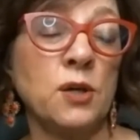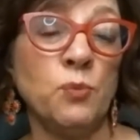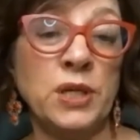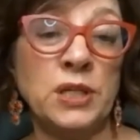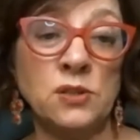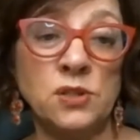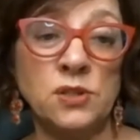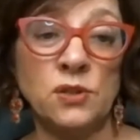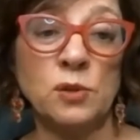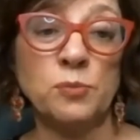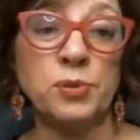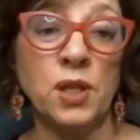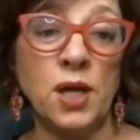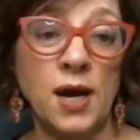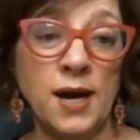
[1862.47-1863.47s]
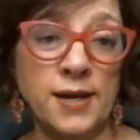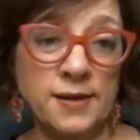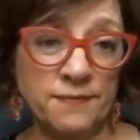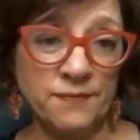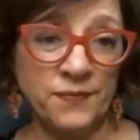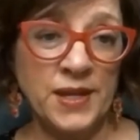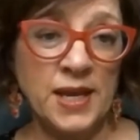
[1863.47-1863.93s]
we can still apply
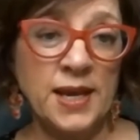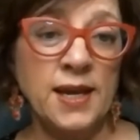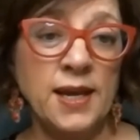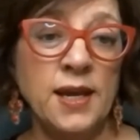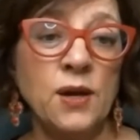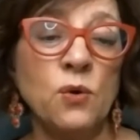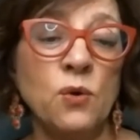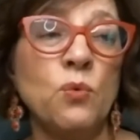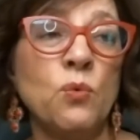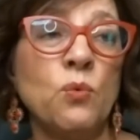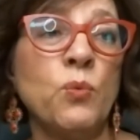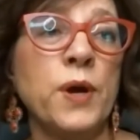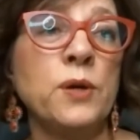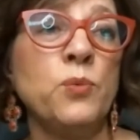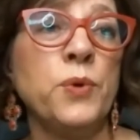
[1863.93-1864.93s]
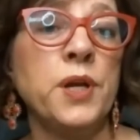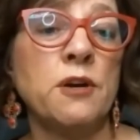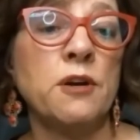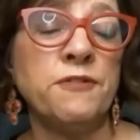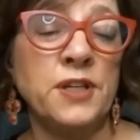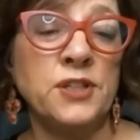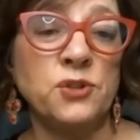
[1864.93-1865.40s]
when we
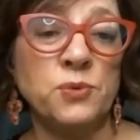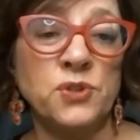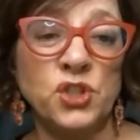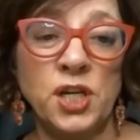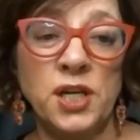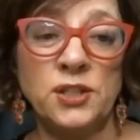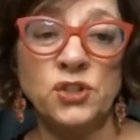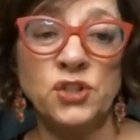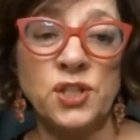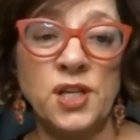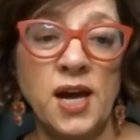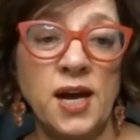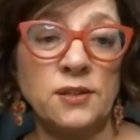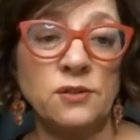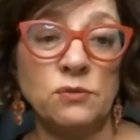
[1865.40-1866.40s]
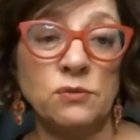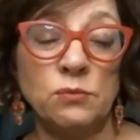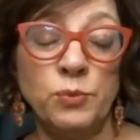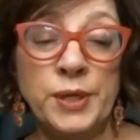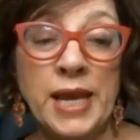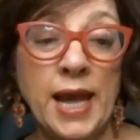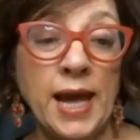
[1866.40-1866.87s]
are faced with change that
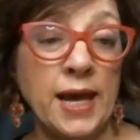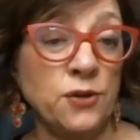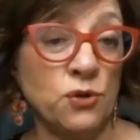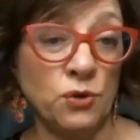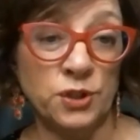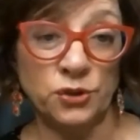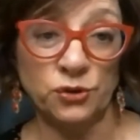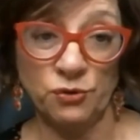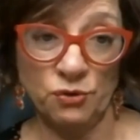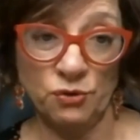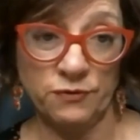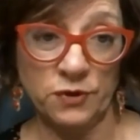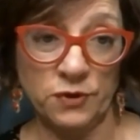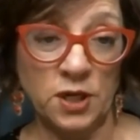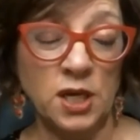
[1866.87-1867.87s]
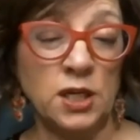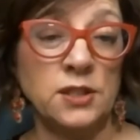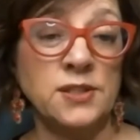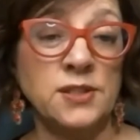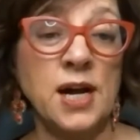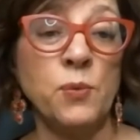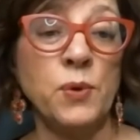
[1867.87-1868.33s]
we had no control over.
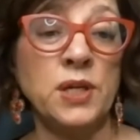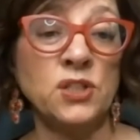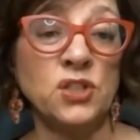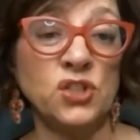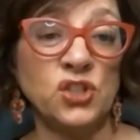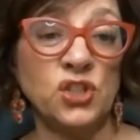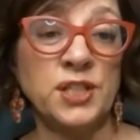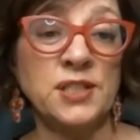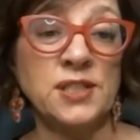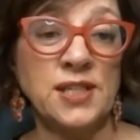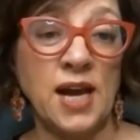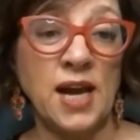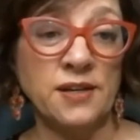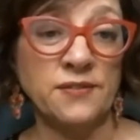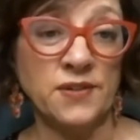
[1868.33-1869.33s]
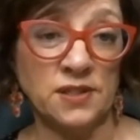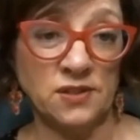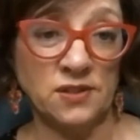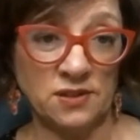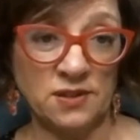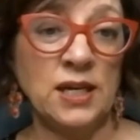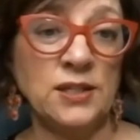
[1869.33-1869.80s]
Because now we can just look inside of
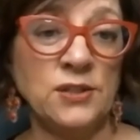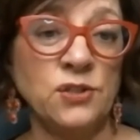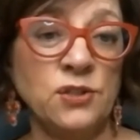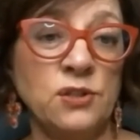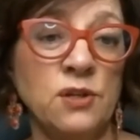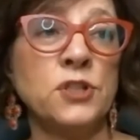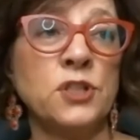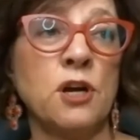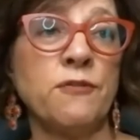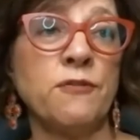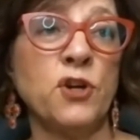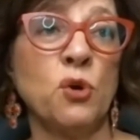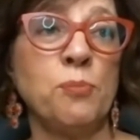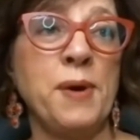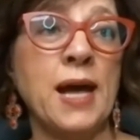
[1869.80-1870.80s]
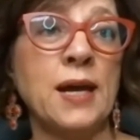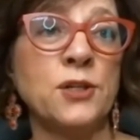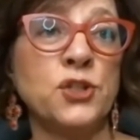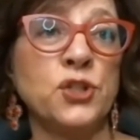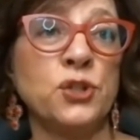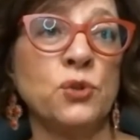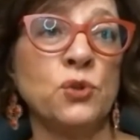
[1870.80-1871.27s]
us. And first off, go
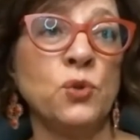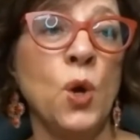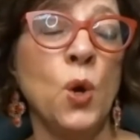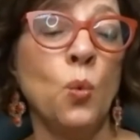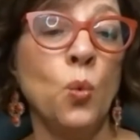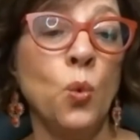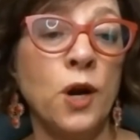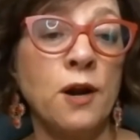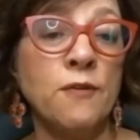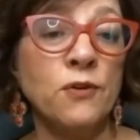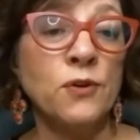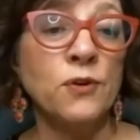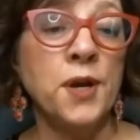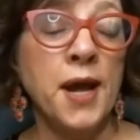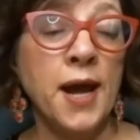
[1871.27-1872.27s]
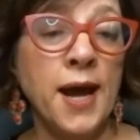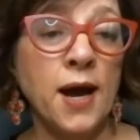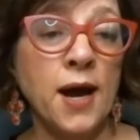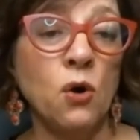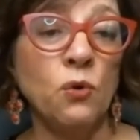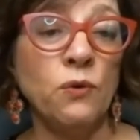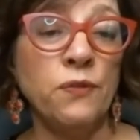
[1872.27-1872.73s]
back to wherever
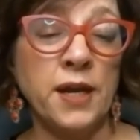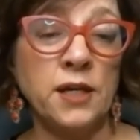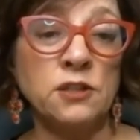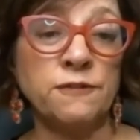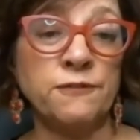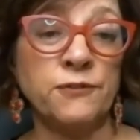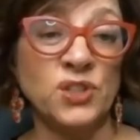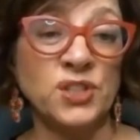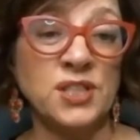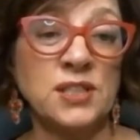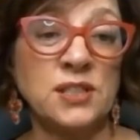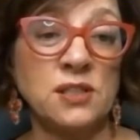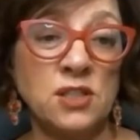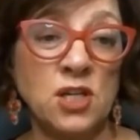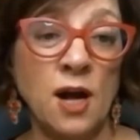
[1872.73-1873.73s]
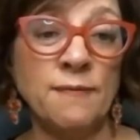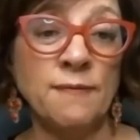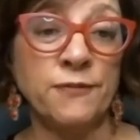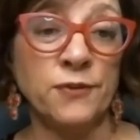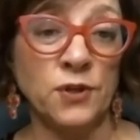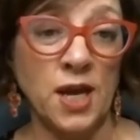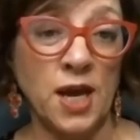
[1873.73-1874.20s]
now that is forcing
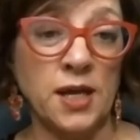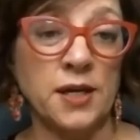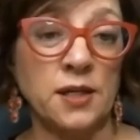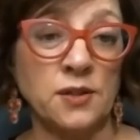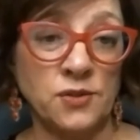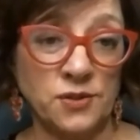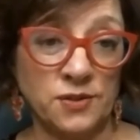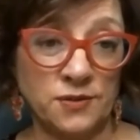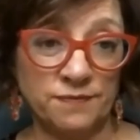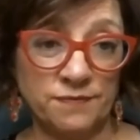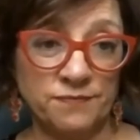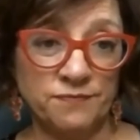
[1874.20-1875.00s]
discomfort on us.